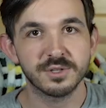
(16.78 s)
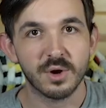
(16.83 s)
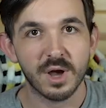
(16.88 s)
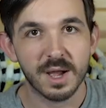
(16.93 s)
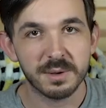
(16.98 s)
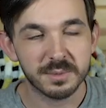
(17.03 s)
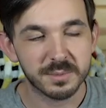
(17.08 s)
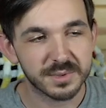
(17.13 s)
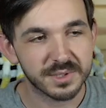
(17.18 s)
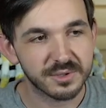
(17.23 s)
I'm
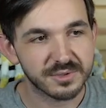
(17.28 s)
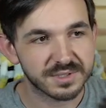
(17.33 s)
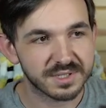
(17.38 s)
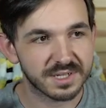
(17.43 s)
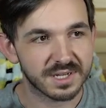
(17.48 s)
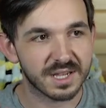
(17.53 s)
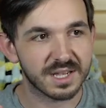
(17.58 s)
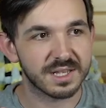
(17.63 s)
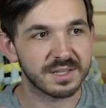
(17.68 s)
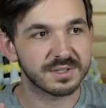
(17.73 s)
going to be
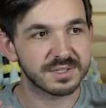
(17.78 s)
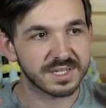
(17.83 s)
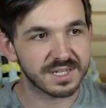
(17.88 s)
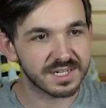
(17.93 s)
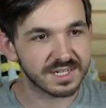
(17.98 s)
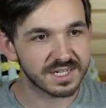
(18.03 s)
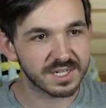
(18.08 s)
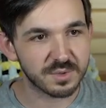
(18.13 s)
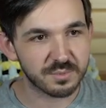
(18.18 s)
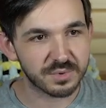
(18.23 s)
using
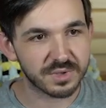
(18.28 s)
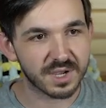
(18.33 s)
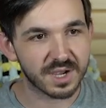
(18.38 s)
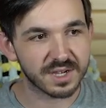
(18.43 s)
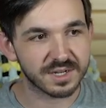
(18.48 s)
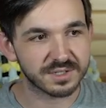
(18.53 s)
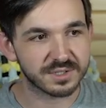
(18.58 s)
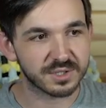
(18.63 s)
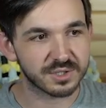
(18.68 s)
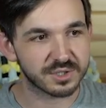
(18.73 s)
D&D
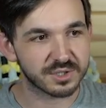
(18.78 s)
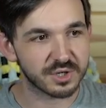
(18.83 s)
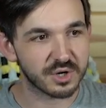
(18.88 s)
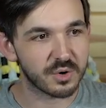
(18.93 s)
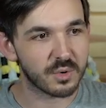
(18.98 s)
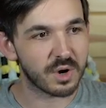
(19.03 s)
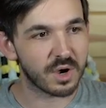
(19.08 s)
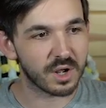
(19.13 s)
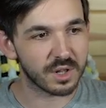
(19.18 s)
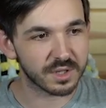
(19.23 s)
Beyond to
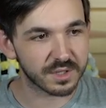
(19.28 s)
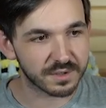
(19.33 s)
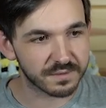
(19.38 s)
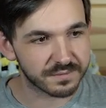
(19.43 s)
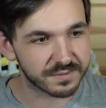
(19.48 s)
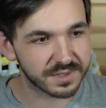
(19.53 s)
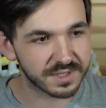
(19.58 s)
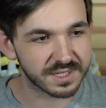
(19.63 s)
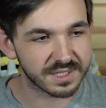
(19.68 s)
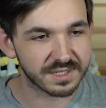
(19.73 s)
show all
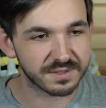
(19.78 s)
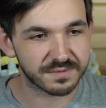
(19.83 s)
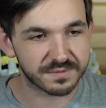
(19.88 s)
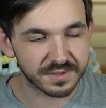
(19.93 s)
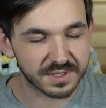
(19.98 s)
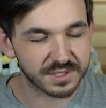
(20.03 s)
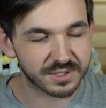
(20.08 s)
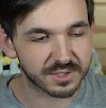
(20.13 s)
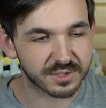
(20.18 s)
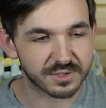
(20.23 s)
of the
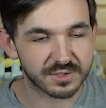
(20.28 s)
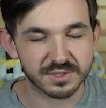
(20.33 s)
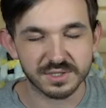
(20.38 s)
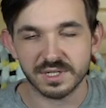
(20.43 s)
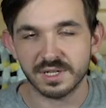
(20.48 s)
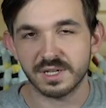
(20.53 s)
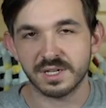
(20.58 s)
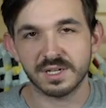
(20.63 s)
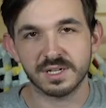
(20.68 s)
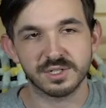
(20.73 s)
features
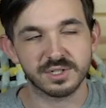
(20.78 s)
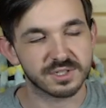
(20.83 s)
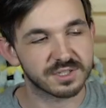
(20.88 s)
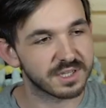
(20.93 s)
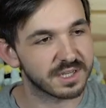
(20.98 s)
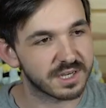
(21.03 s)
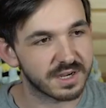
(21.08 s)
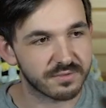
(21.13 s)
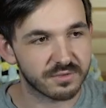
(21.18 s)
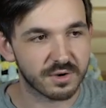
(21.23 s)
just
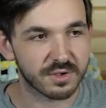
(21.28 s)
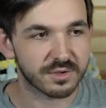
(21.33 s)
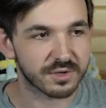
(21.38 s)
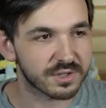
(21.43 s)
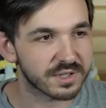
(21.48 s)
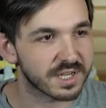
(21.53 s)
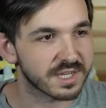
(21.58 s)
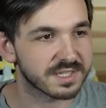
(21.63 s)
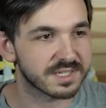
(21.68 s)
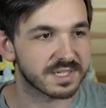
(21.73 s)
like every other
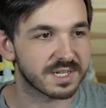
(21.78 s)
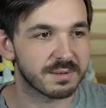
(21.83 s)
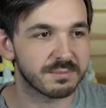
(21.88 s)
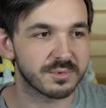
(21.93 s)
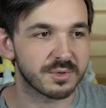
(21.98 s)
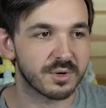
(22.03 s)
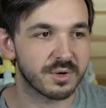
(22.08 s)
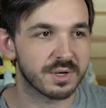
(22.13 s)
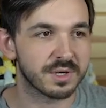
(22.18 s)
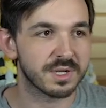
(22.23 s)
class that I'm
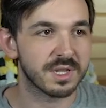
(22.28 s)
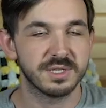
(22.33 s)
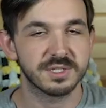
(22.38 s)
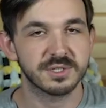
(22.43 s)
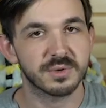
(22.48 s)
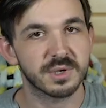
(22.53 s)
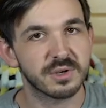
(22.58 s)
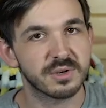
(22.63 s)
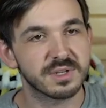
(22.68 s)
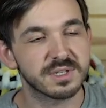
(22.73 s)
doing. So
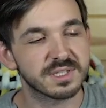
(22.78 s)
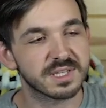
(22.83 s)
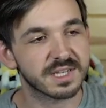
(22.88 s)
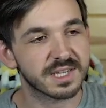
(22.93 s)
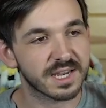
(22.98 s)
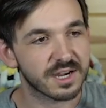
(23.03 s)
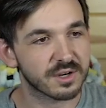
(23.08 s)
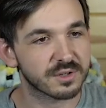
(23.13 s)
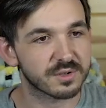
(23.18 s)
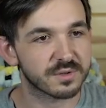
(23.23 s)
here is the
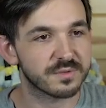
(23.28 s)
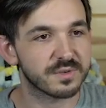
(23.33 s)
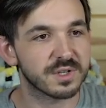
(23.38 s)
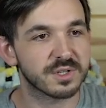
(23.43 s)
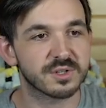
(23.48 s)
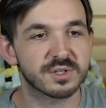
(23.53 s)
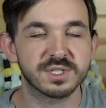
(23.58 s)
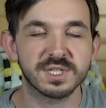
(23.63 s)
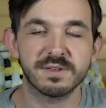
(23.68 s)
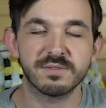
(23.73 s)
character
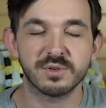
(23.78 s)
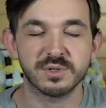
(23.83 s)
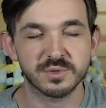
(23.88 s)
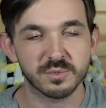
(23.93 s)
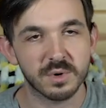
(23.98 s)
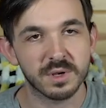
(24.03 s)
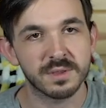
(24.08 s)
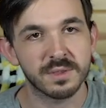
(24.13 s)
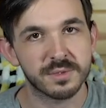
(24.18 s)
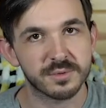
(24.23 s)
features levels
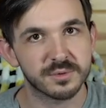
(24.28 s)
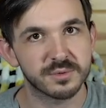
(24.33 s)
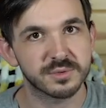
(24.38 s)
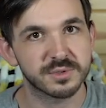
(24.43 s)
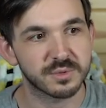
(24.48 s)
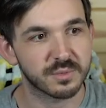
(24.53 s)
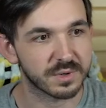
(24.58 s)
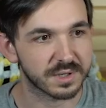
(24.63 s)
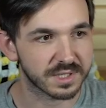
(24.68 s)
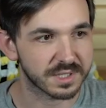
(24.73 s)
1 through
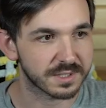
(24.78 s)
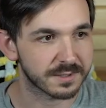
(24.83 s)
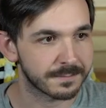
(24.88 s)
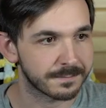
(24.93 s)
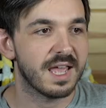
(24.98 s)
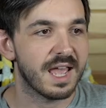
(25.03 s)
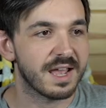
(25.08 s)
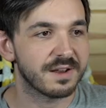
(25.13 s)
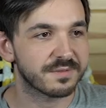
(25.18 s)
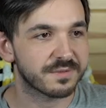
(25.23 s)
20.
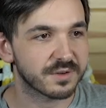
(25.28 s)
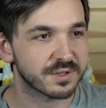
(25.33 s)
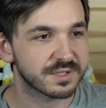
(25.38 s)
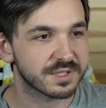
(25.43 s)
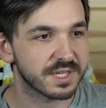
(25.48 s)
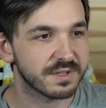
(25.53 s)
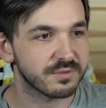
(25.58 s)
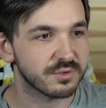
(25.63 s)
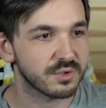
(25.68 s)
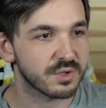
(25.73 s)
At first
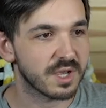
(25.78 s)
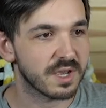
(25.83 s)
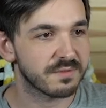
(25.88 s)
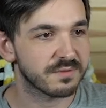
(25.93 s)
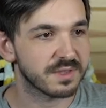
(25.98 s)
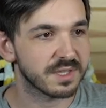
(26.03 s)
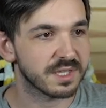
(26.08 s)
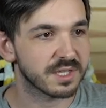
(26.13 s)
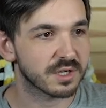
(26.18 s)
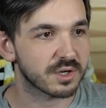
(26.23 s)
level you have
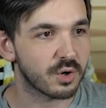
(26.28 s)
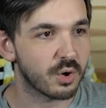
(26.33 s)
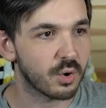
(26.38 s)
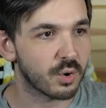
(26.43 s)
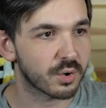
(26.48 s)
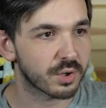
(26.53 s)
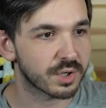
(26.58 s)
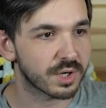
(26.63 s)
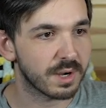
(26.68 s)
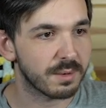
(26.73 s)
the
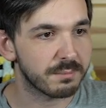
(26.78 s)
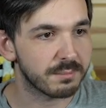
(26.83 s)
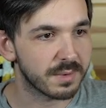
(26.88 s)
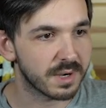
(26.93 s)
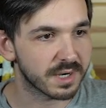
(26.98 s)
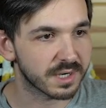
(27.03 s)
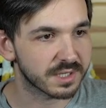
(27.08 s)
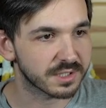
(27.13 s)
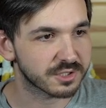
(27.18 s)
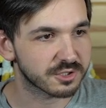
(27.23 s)
core
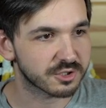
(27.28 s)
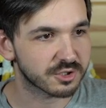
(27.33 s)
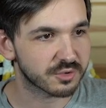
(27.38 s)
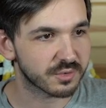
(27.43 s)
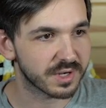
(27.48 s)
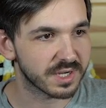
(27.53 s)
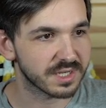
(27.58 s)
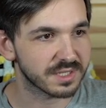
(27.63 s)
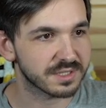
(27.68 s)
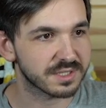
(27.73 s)
Monk
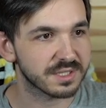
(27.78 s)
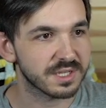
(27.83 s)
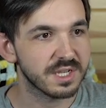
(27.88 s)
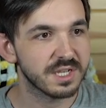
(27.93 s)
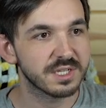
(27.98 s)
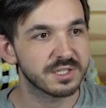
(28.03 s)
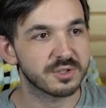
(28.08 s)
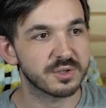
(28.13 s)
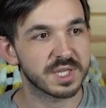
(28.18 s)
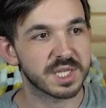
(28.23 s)
traits.
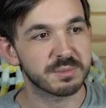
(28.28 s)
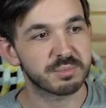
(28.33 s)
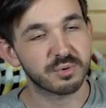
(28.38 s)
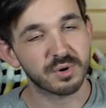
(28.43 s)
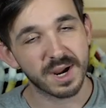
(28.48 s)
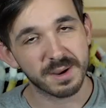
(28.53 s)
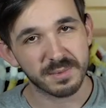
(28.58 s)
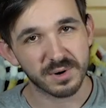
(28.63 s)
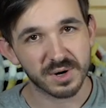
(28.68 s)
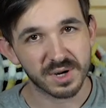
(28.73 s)
So the
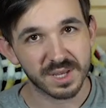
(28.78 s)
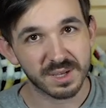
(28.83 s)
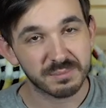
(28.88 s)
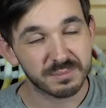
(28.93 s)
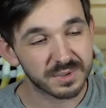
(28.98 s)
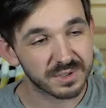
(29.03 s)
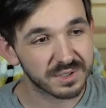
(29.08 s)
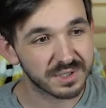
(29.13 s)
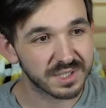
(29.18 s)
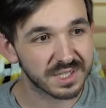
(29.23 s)
primary
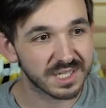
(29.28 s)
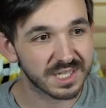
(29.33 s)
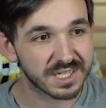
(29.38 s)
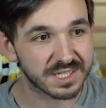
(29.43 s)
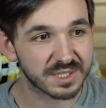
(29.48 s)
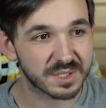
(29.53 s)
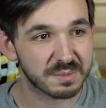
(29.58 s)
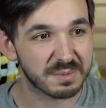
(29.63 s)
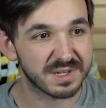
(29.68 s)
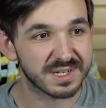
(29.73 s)
ability is
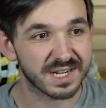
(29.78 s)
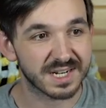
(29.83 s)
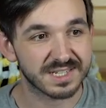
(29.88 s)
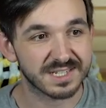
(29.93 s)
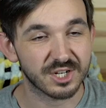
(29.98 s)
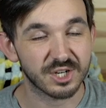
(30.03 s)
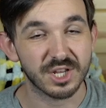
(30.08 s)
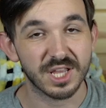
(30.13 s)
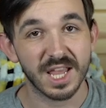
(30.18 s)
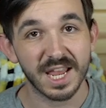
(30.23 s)
going to be
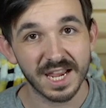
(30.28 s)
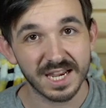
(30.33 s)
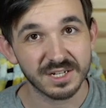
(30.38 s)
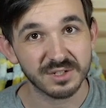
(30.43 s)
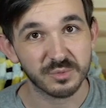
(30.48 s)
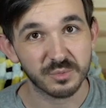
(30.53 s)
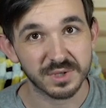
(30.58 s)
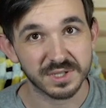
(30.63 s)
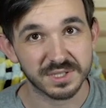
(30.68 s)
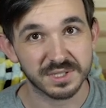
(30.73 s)
Dexterity and
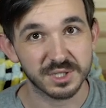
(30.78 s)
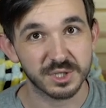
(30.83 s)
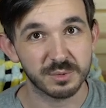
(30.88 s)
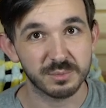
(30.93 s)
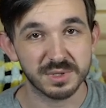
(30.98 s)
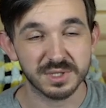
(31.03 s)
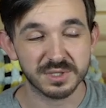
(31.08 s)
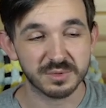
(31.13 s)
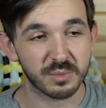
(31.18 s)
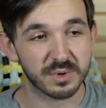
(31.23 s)
Wisdom.
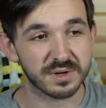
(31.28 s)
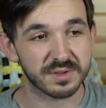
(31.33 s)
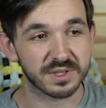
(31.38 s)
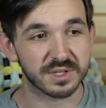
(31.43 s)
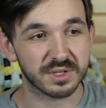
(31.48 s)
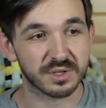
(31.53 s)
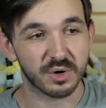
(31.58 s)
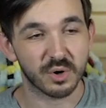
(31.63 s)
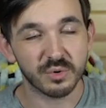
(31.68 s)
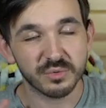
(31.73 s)
It's one of
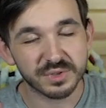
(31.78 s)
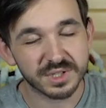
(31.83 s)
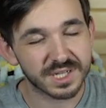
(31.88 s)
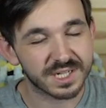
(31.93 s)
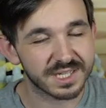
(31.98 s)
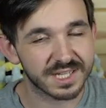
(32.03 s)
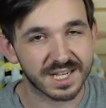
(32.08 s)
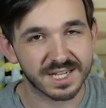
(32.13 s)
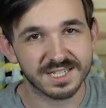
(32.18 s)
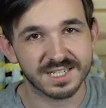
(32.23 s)
the only
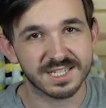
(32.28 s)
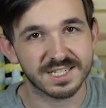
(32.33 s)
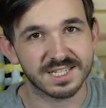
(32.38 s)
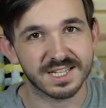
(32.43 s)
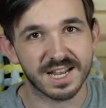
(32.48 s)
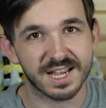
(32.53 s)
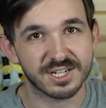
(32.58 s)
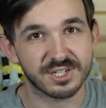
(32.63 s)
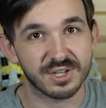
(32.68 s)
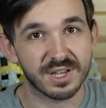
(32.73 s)
classes that
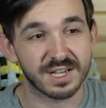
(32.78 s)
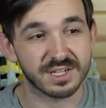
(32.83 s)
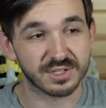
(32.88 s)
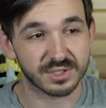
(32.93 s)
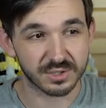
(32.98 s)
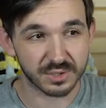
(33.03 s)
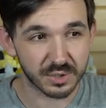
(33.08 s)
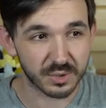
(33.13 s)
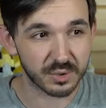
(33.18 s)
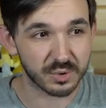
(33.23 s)
actually has
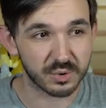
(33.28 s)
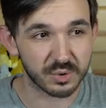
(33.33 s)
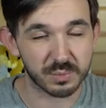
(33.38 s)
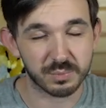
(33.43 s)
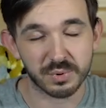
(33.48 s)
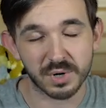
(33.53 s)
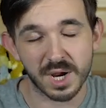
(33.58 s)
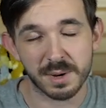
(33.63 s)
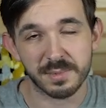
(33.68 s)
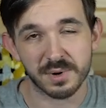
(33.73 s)
two
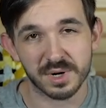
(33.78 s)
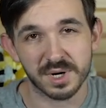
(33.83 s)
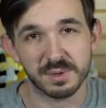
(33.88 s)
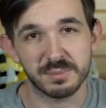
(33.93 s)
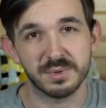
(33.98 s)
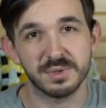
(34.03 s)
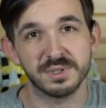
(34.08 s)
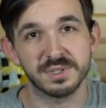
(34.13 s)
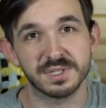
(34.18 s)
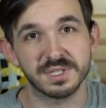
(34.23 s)
primary
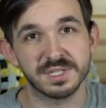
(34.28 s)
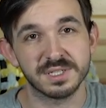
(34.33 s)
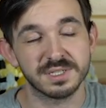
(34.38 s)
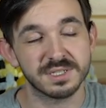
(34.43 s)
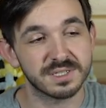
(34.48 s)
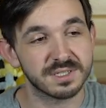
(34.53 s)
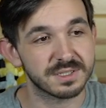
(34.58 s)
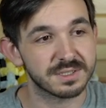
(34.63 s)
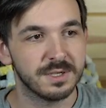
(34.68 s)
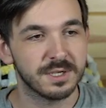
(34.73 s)

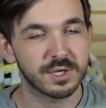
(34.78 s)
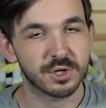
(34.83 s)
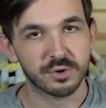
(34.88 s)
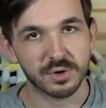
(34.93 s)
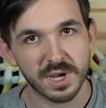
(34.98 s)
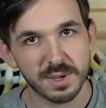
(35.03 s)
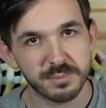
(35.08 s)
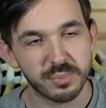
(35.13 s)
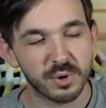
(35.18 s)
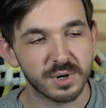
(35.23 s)
abilities. Your
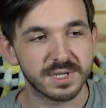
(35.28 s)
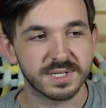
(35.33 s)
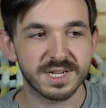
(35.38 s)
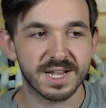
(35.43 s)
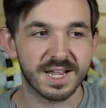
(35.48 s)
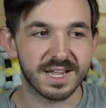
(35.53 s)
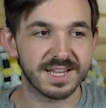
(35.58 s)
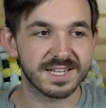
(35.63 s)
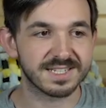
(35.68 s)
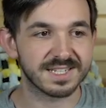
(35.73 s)
hit point
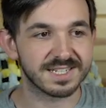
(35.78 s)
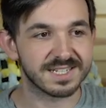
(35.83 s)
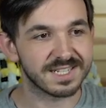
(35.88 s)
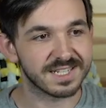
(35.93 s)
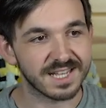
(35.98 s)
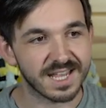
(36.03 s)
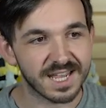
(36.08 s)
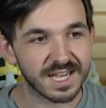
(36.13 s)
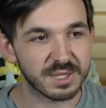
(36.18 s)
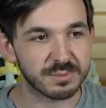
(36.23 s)
die is a
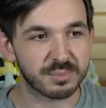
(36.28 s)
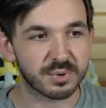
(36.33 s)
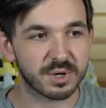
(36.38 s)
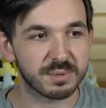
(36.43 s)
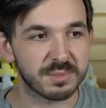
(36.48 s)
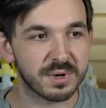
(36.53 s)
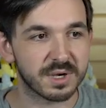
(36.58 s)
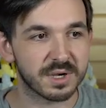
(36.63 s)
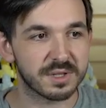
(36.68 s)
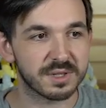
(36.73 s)
D8 per
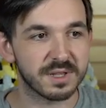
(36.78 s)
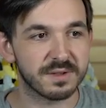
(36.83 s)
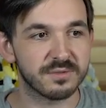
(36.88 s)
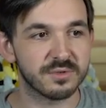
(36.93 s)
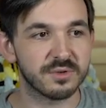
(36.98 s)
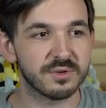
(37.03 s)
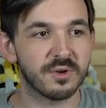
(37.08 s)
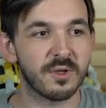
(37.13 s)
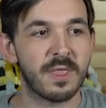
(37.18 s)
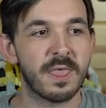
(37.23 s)
monk level.